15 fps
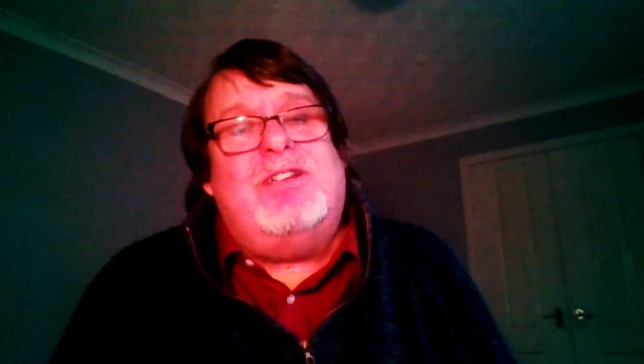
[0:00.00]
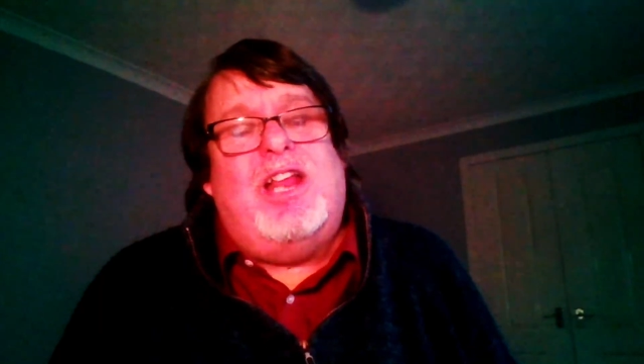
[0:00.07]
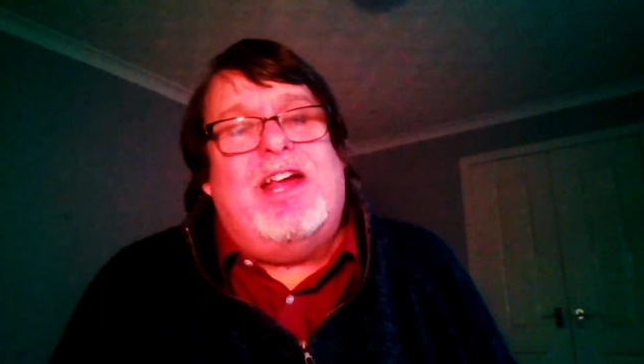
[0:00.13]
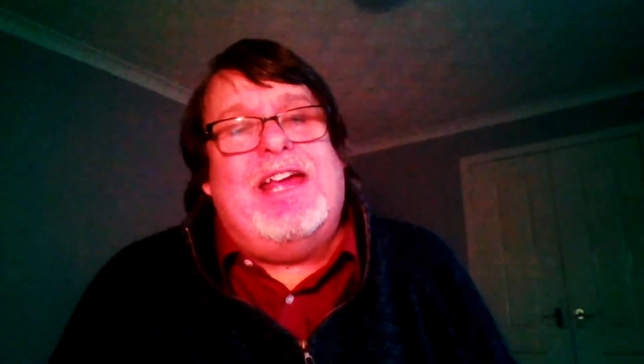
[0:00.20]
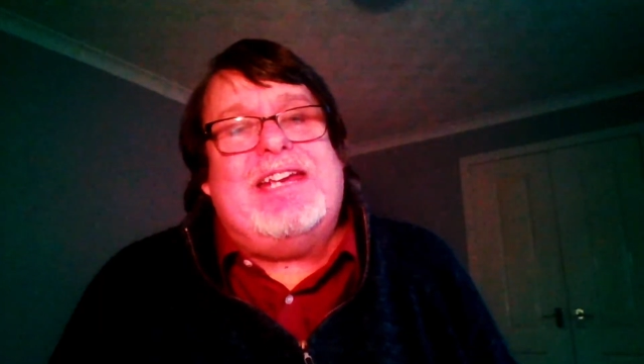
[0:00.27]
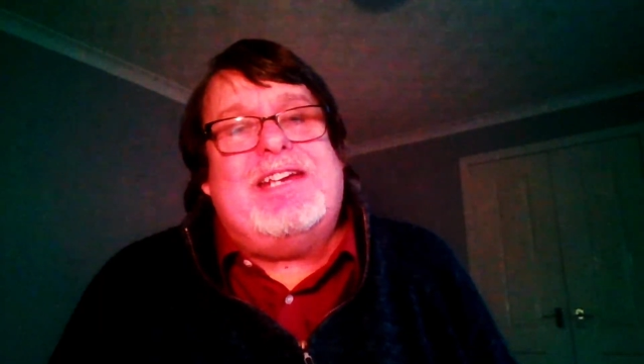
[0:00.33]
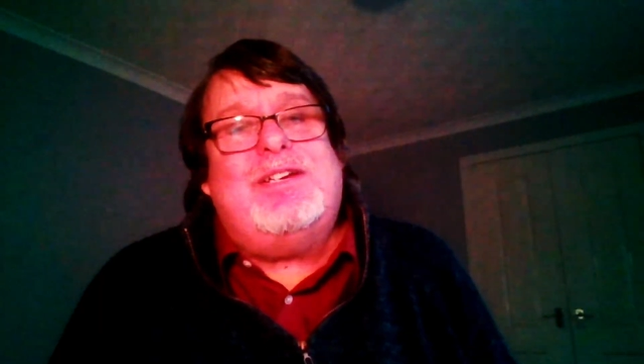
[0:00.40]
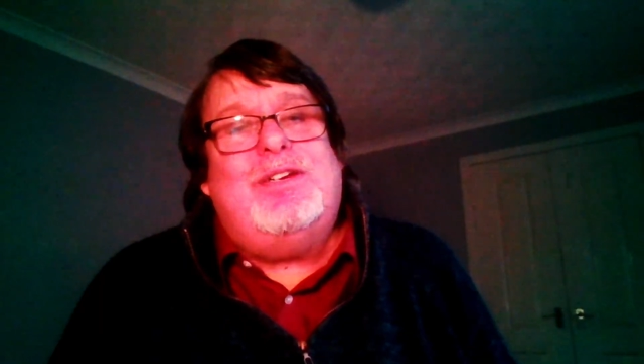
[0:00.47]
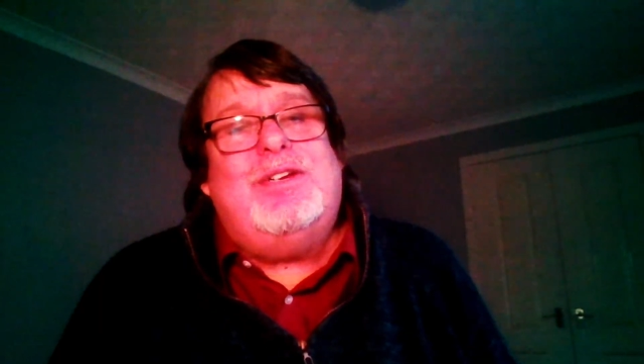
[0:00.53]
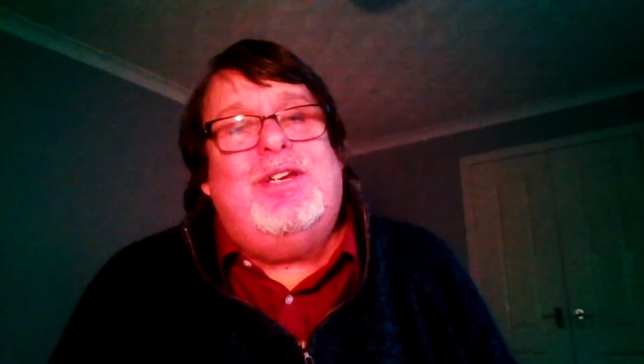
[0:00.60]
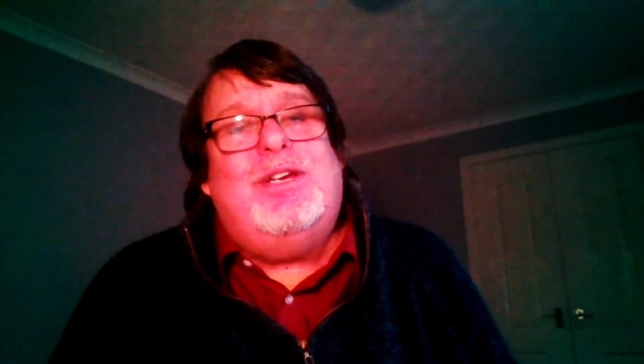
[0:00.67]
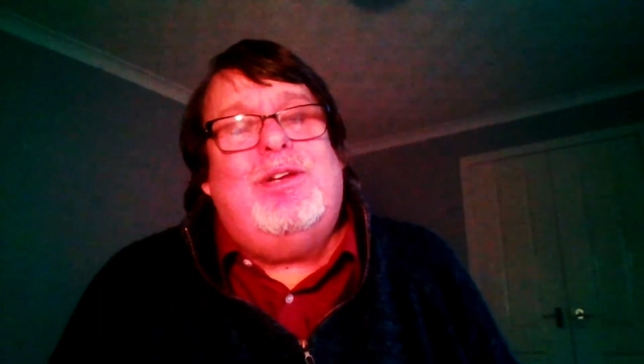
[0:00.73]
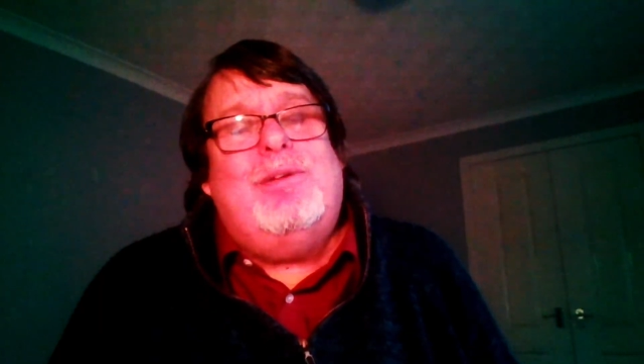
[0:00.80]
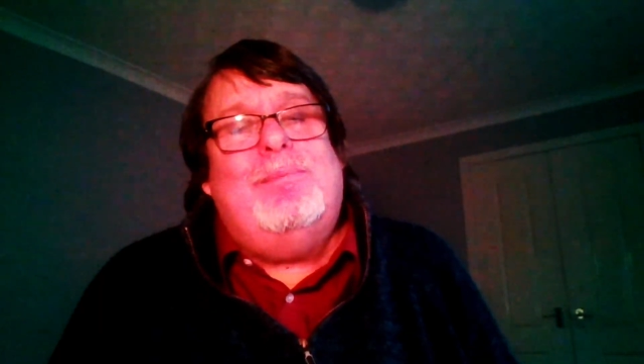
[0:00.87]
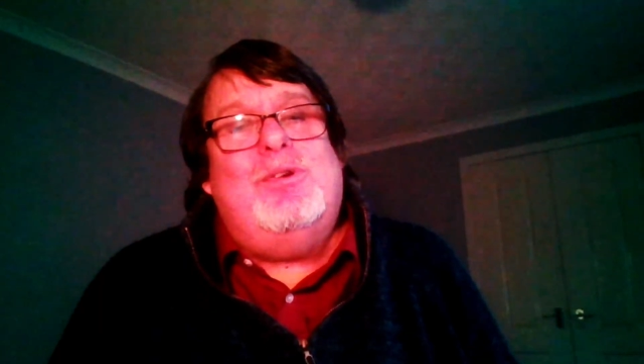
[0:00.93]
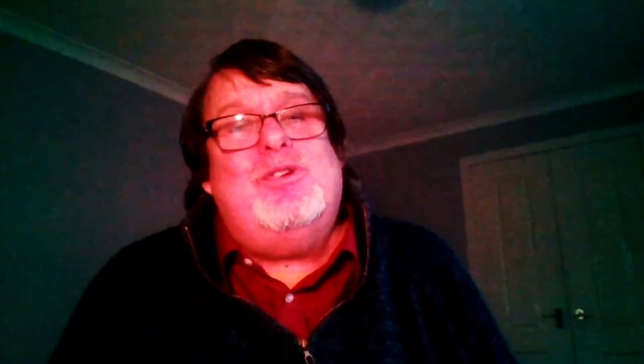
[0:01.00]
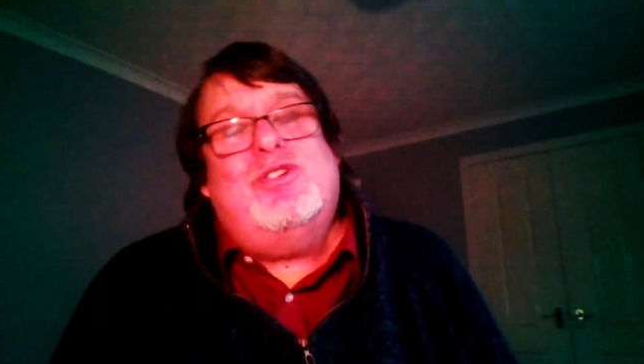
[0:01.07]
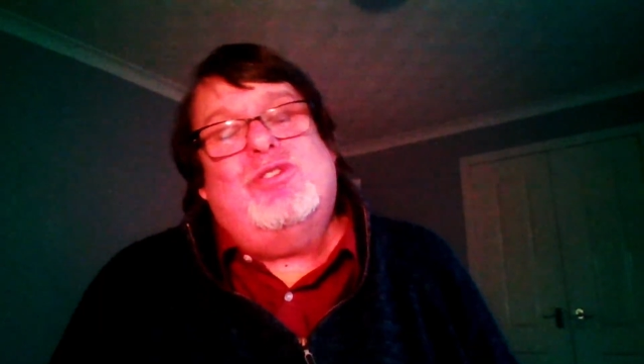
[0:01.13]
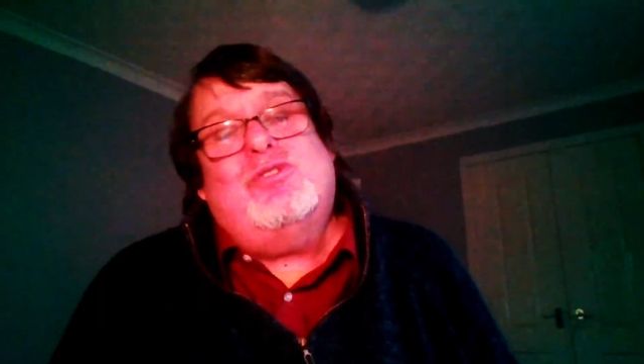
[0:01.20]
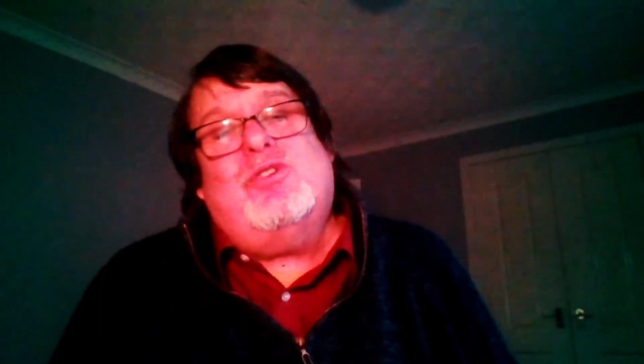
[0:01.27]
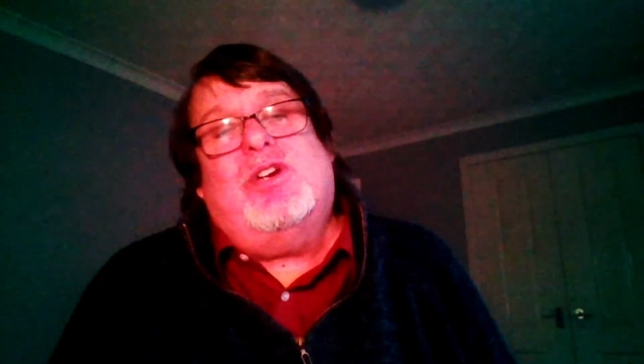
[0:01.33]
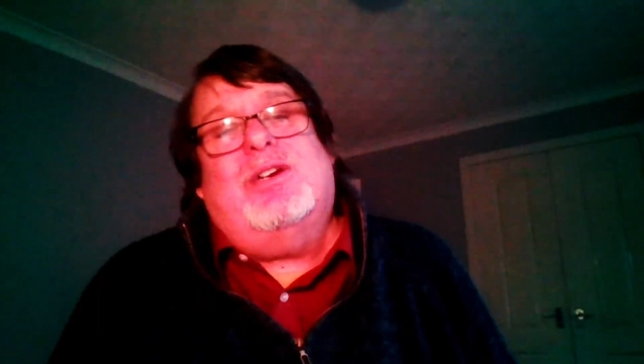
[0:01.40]
like
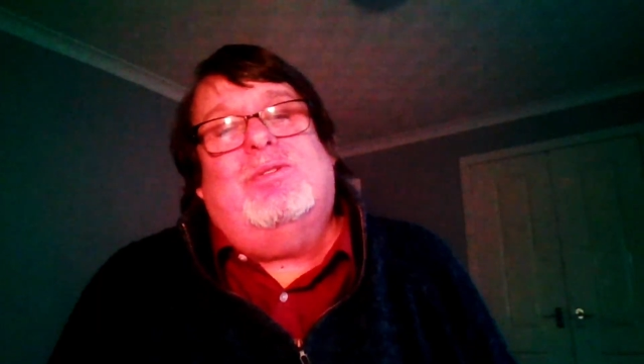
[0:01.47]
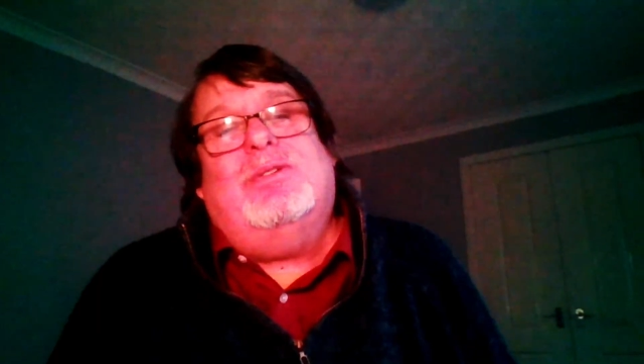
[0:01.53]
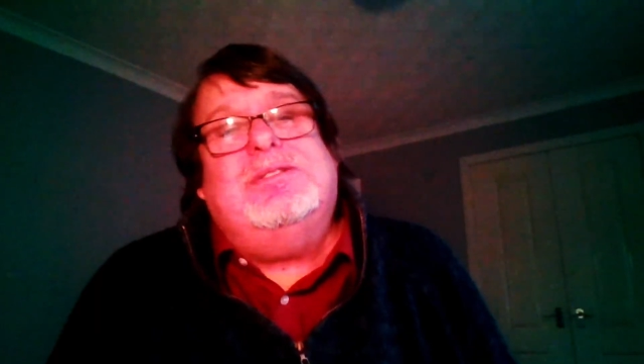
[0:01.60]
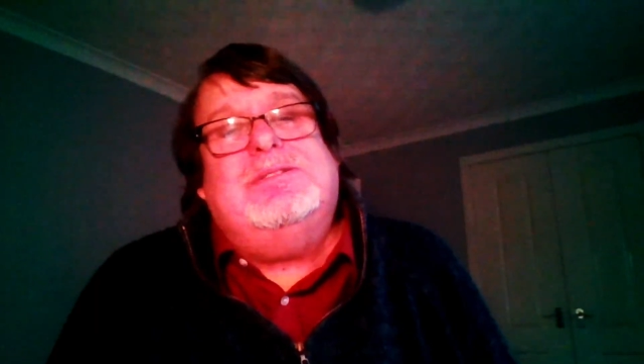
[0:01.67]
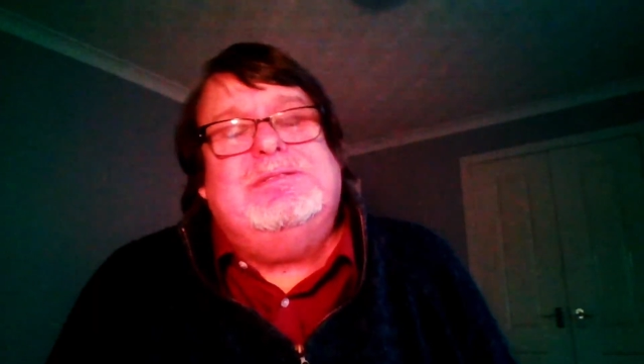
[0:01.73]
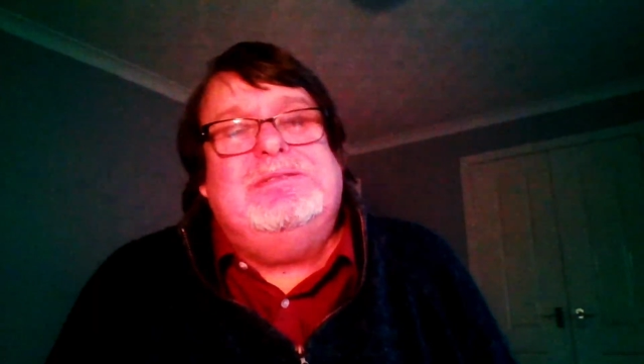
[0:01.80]
Butcher's Row.